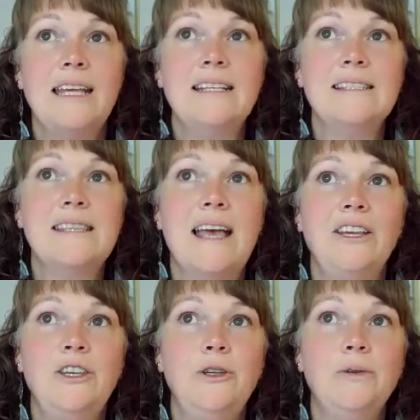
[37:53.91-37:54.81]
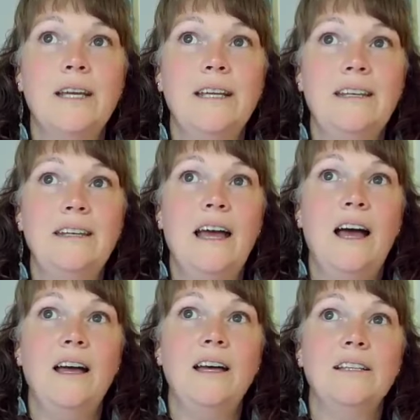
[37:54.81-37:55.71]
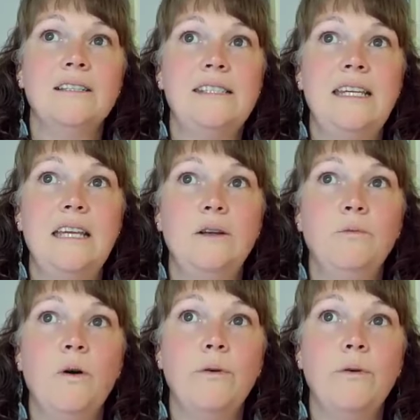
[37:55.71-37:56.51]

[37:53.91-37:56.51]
is that you can see